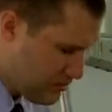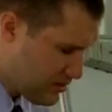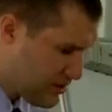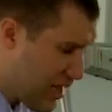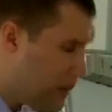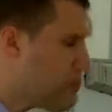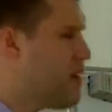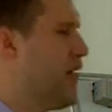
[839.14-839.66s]

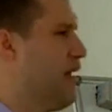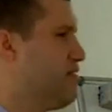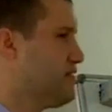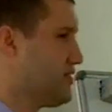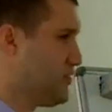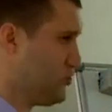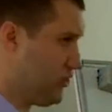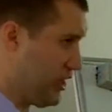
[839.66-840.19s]
some
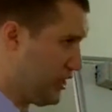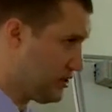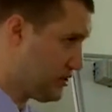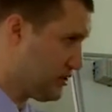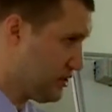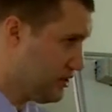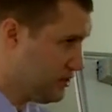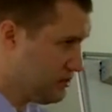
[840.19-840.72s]
have
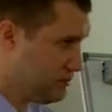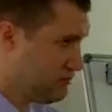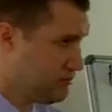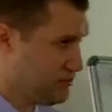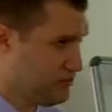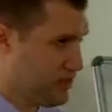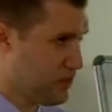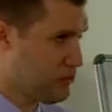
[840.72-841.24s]
suggested,
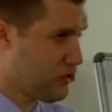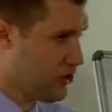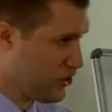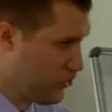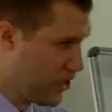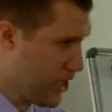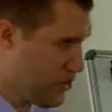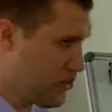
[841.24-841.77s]
I'm not
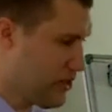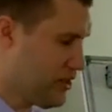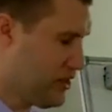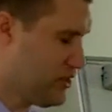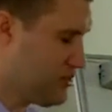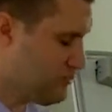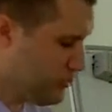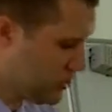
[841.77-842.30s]
agreeing with
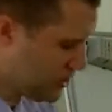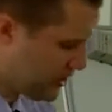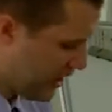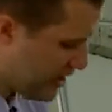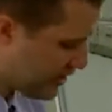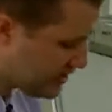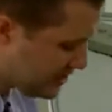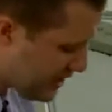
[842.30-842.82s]
this, I'm just
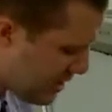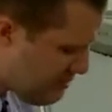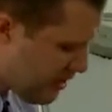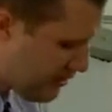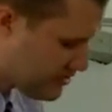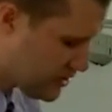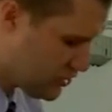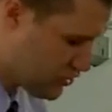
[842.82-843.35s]
saying, some have